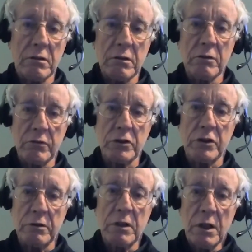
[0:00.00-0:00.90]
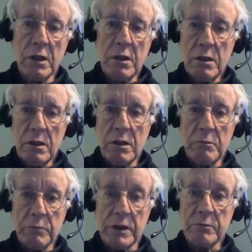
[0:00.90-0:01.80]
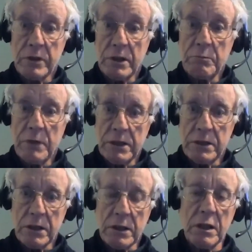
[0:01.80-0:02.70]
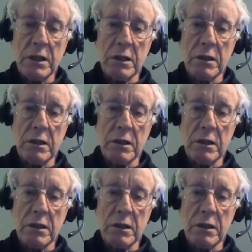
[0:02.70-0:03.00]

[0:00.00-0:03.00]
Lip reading: conversion becomes an amazing thing.